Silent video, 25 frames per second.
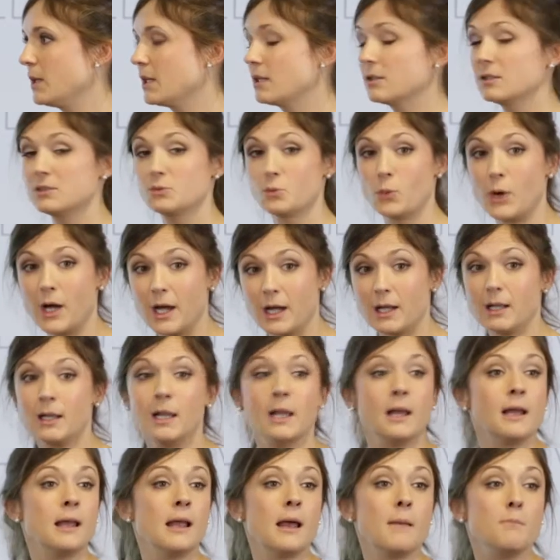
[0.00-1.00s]
Because
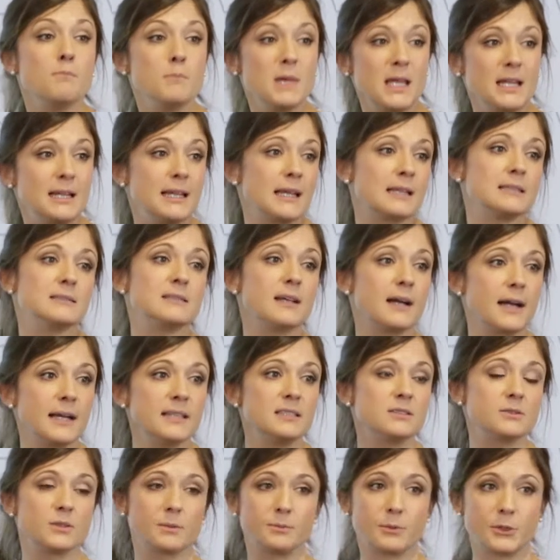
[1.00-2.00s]
while median
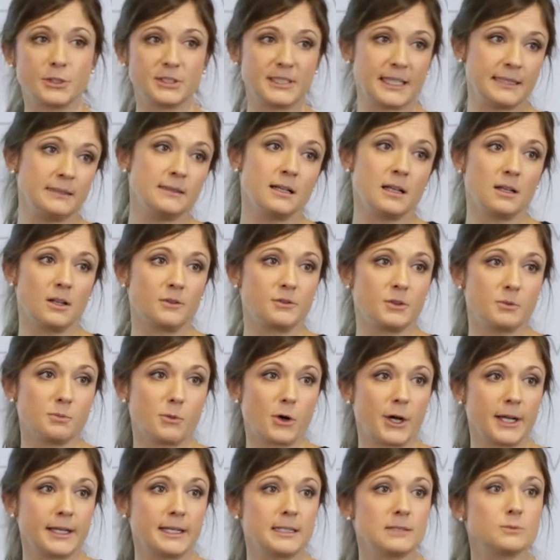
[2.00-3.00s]
ties to a percentile of the
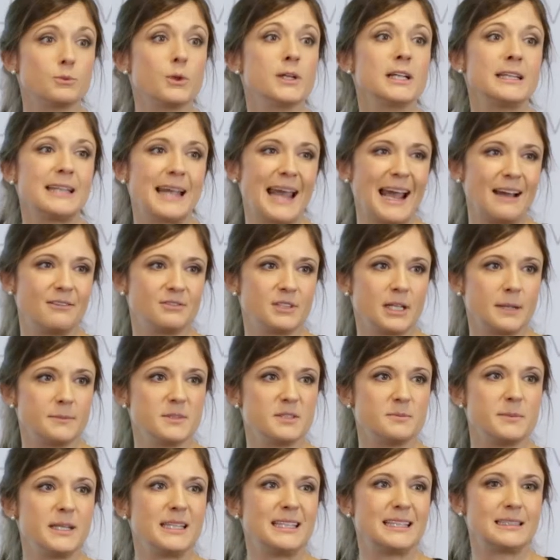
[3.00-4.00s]
market, 1.5
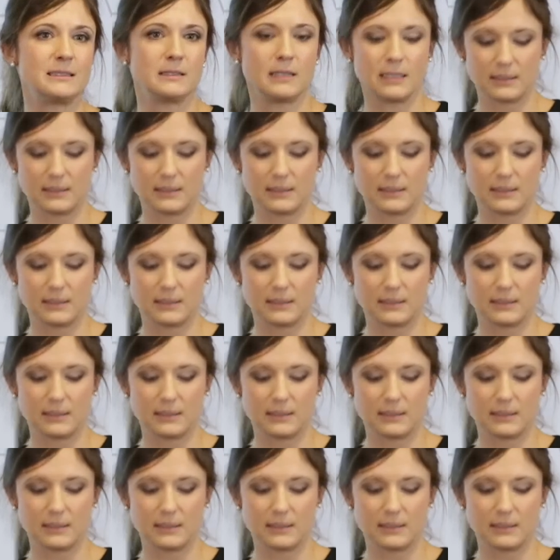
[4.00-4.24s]
times median